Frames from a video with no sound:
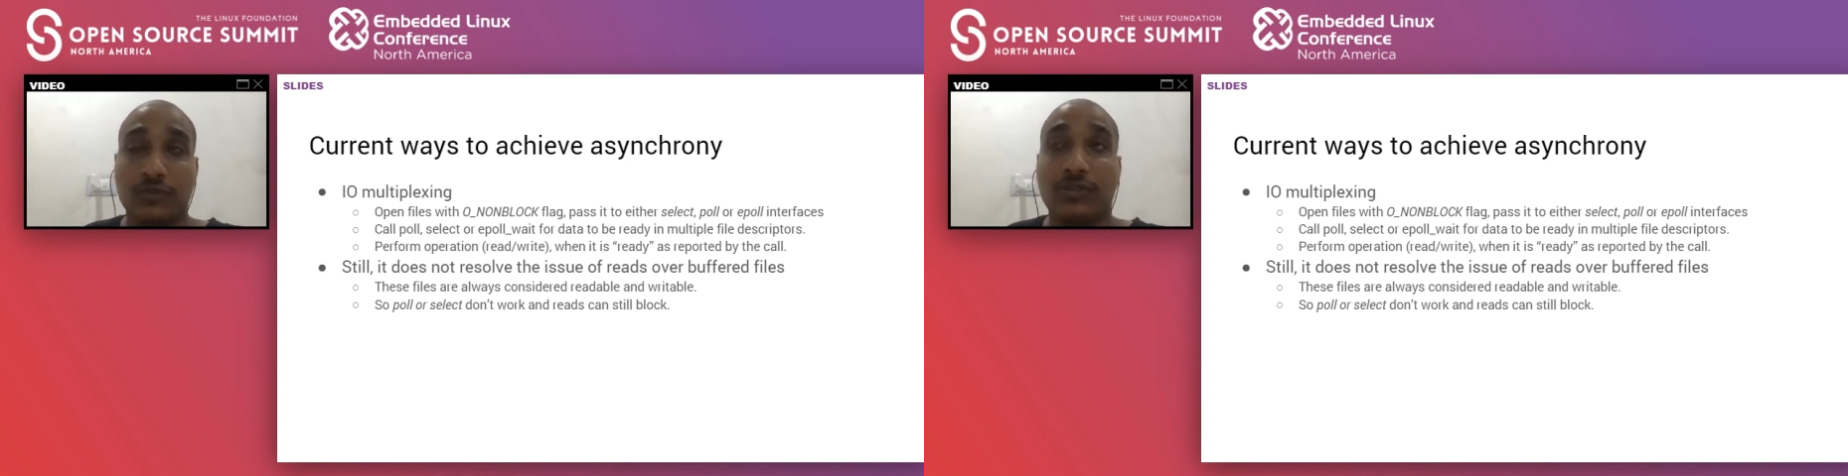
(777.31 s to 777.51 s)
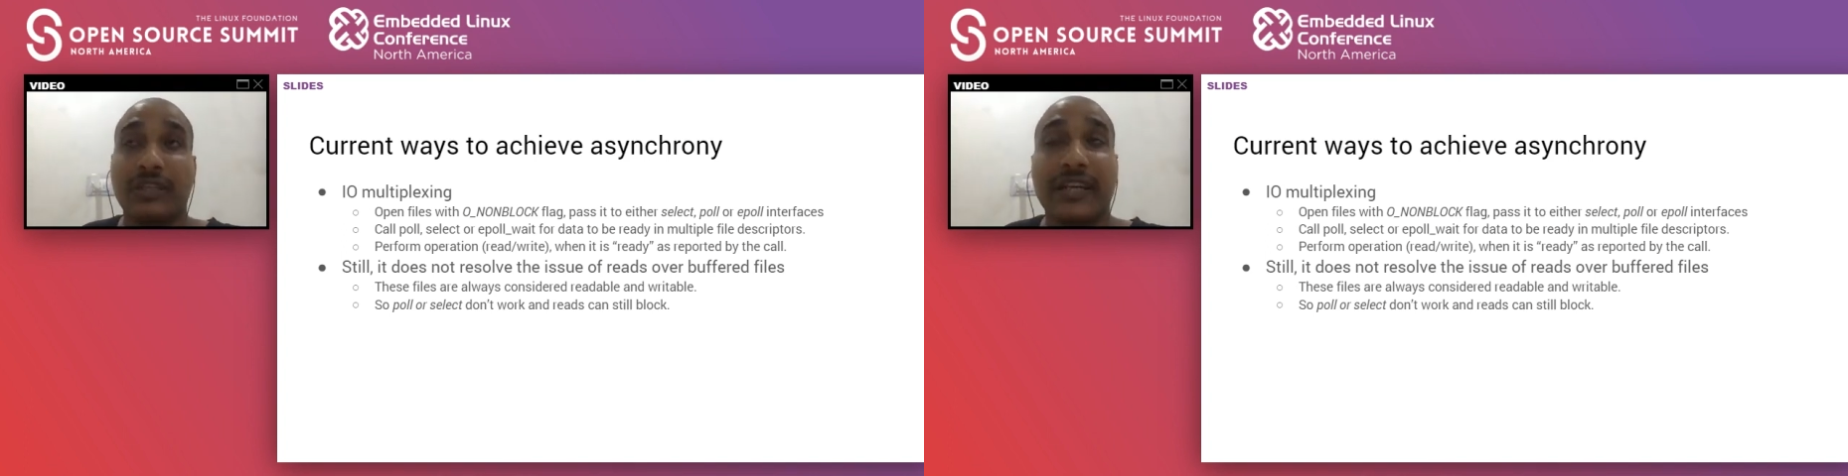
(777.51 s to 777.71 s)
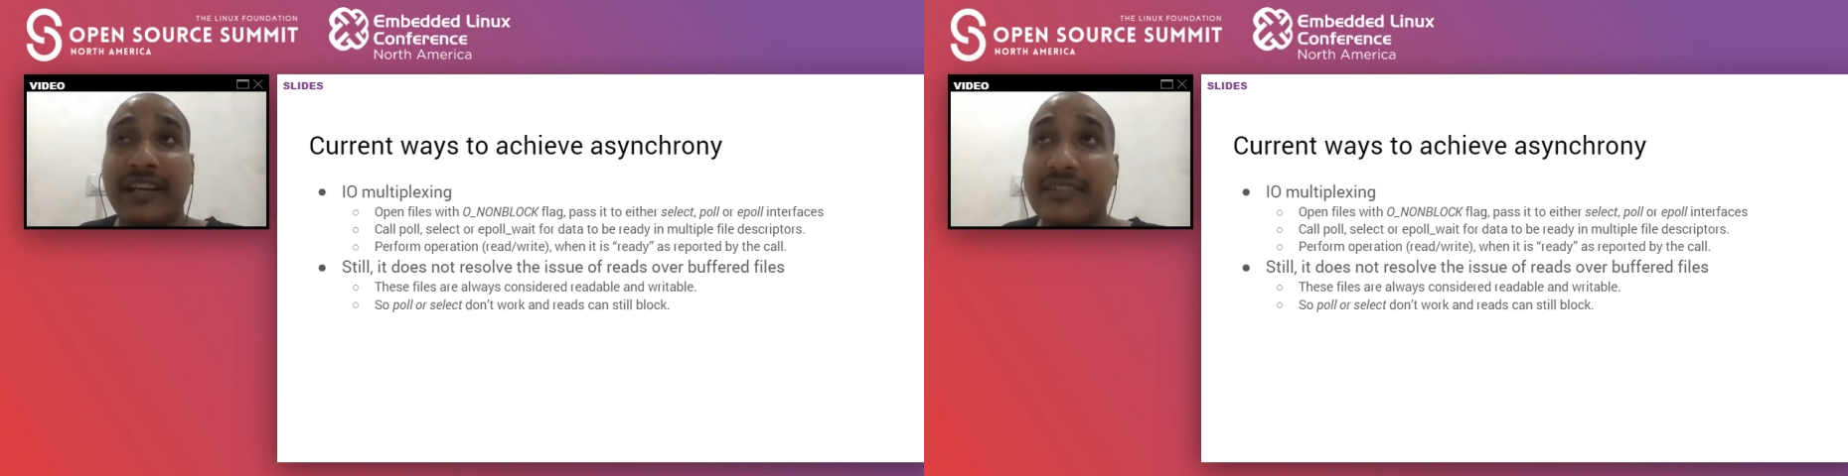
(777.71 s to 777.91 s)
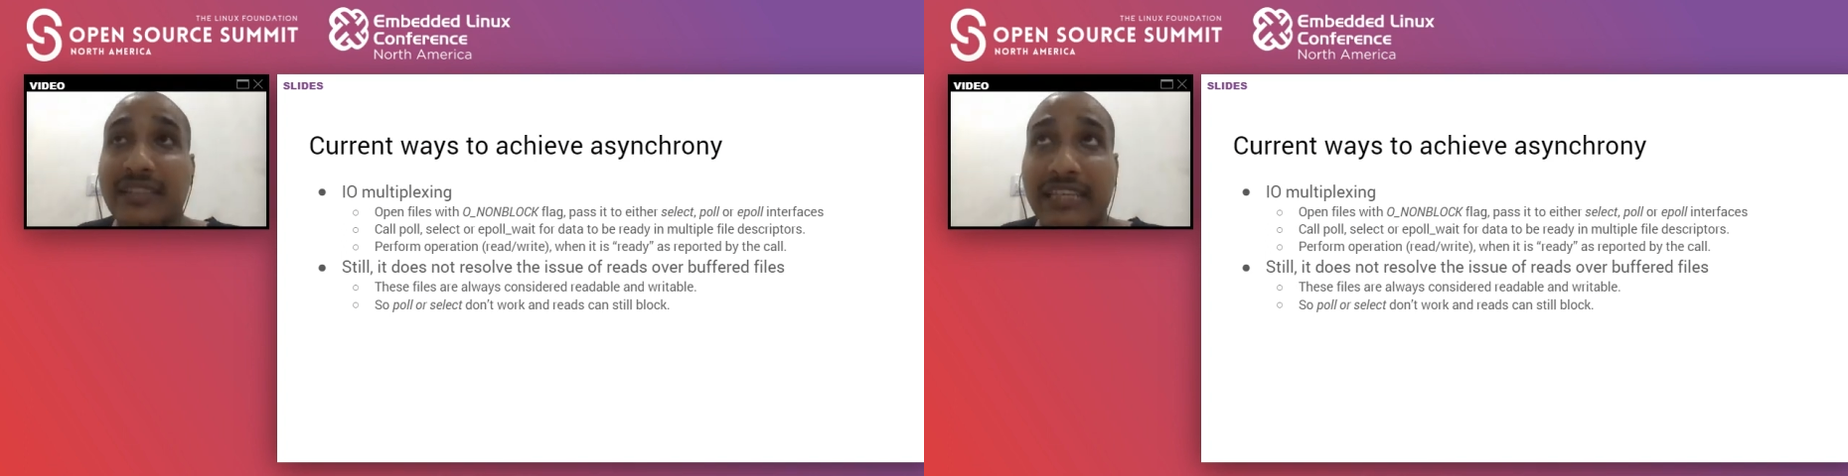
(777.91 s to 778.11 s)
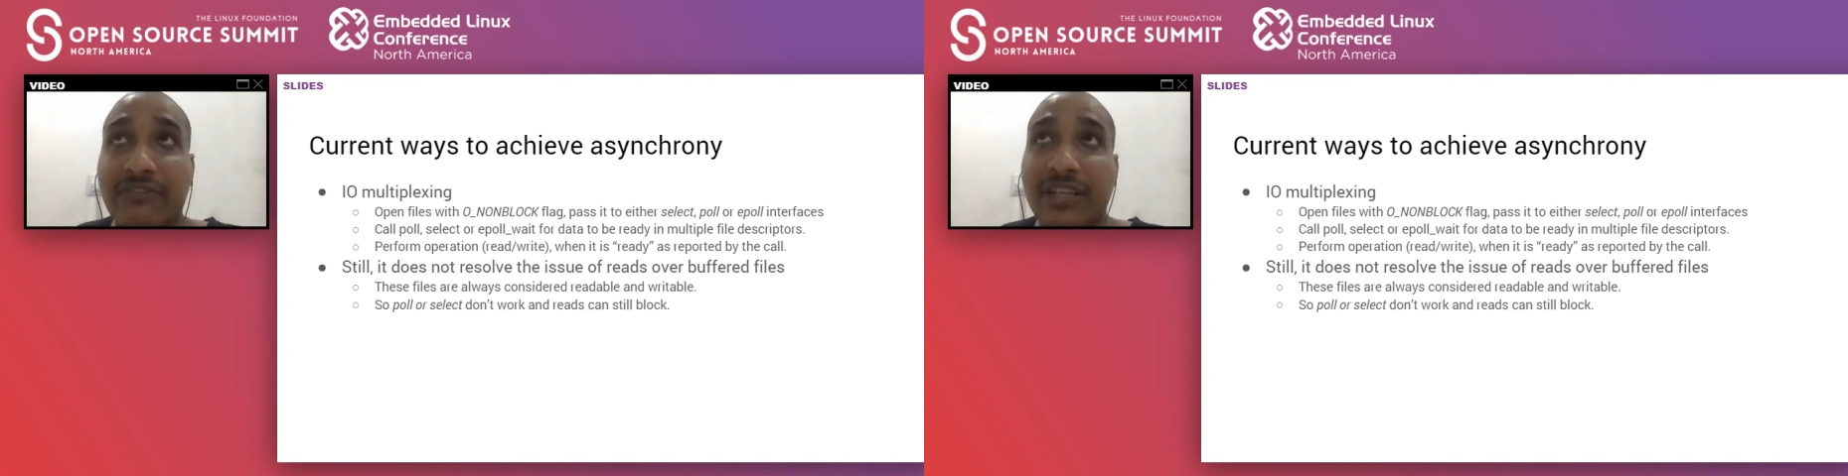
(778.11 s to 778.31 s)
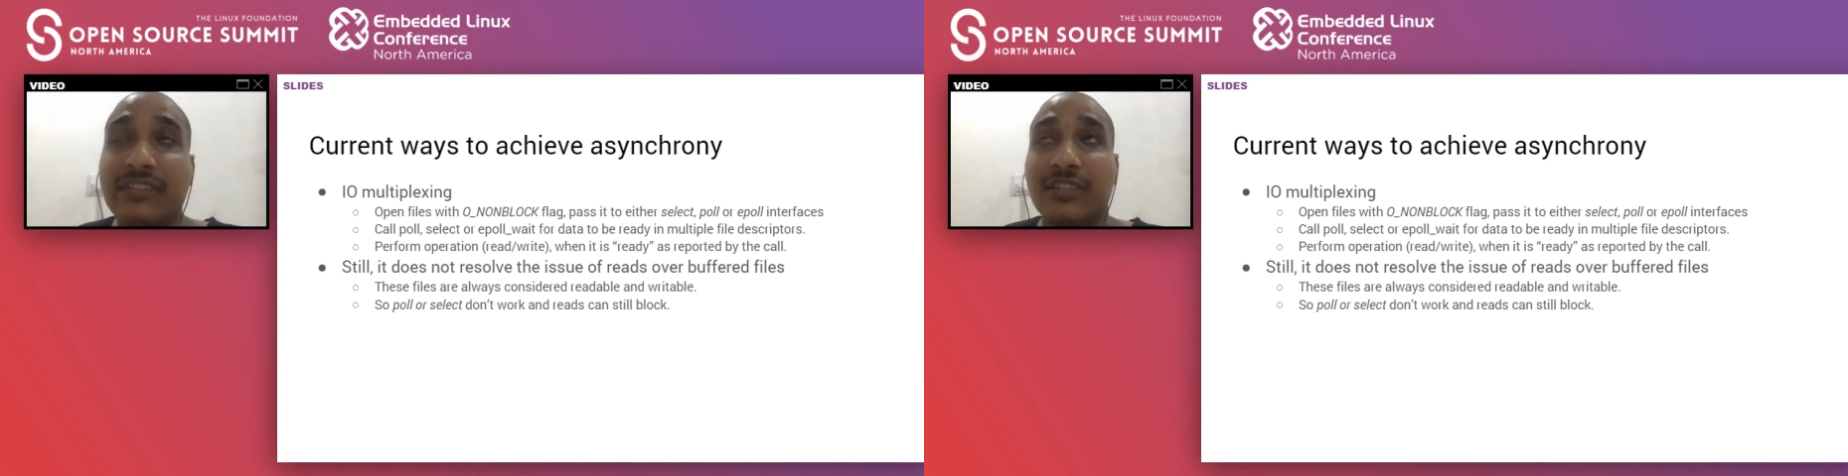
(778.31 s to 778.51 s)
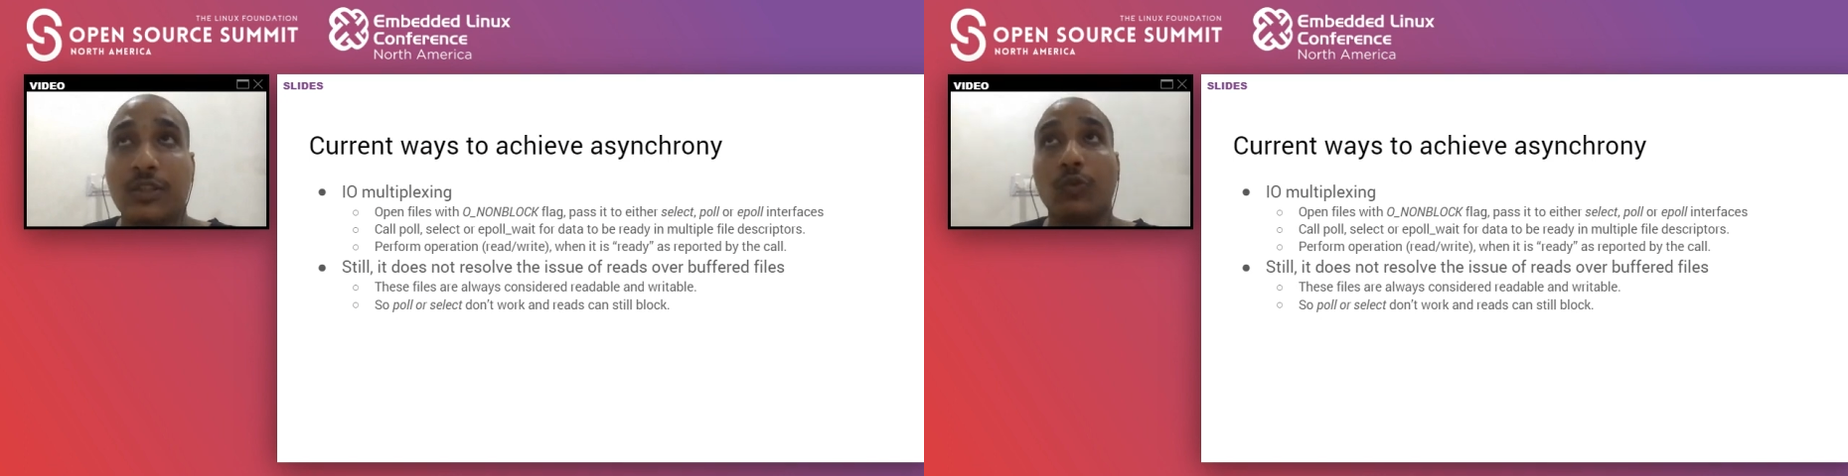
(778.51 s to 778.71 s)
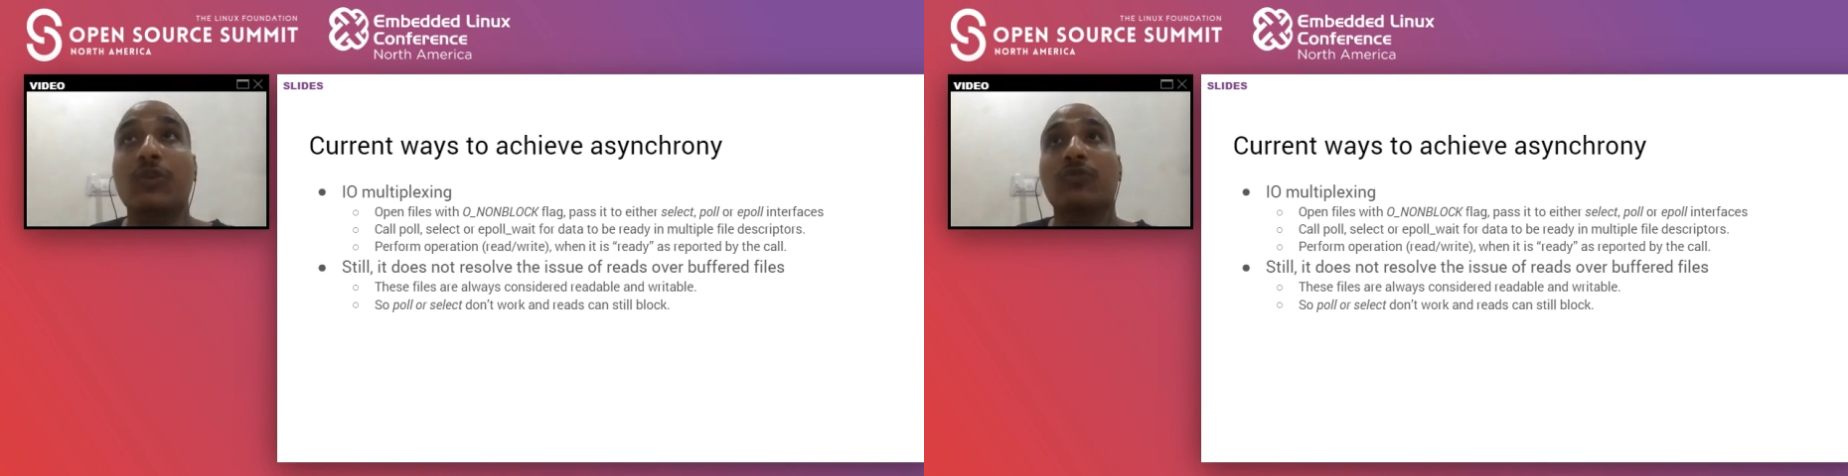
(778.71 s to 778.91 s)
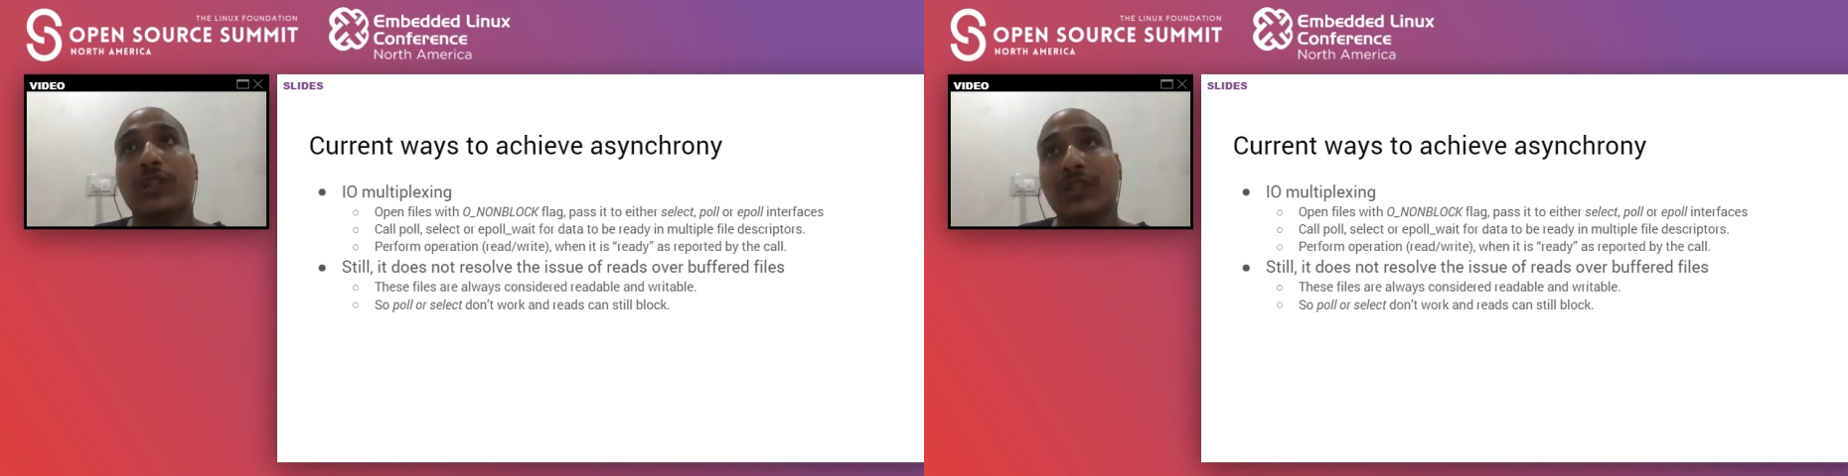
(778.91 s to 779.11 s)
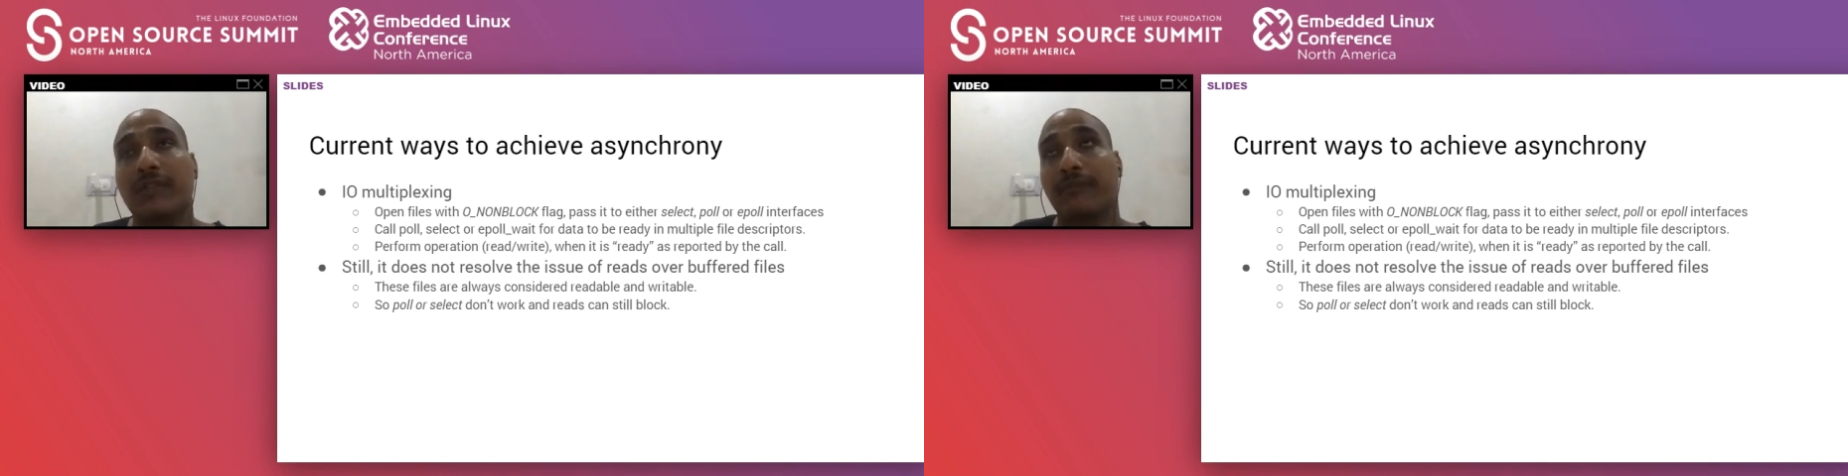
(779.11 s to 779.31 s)
so the redness events don't
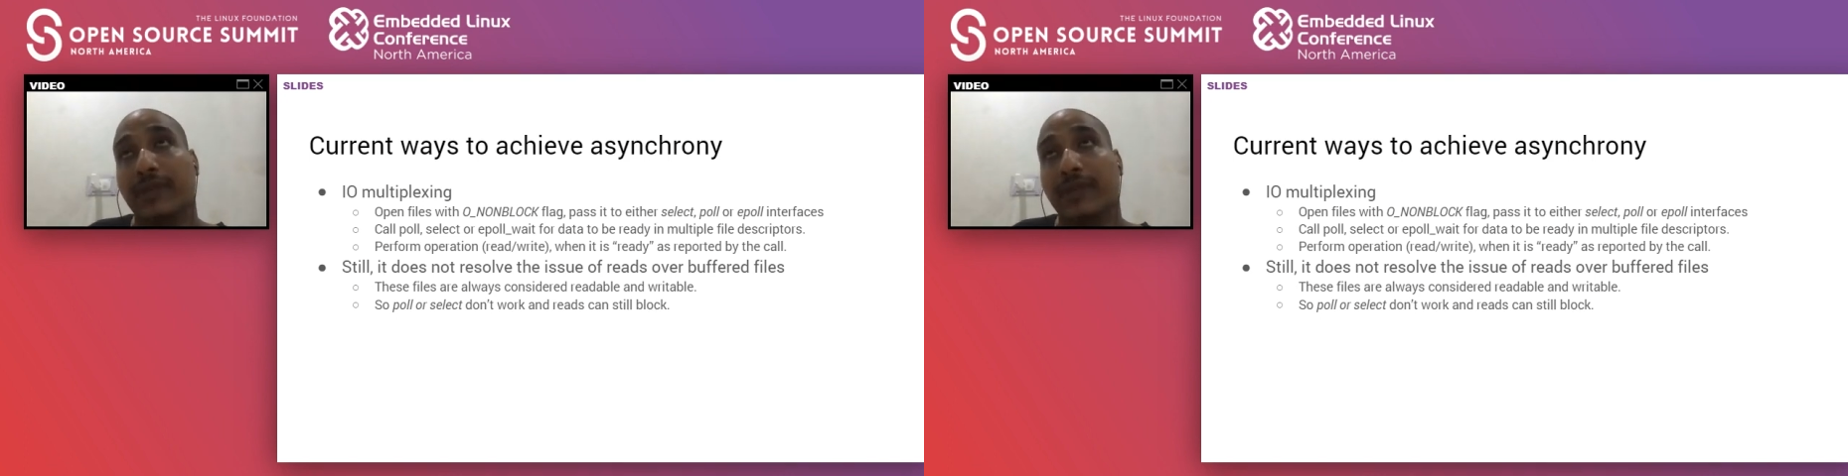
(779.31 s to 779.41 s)
work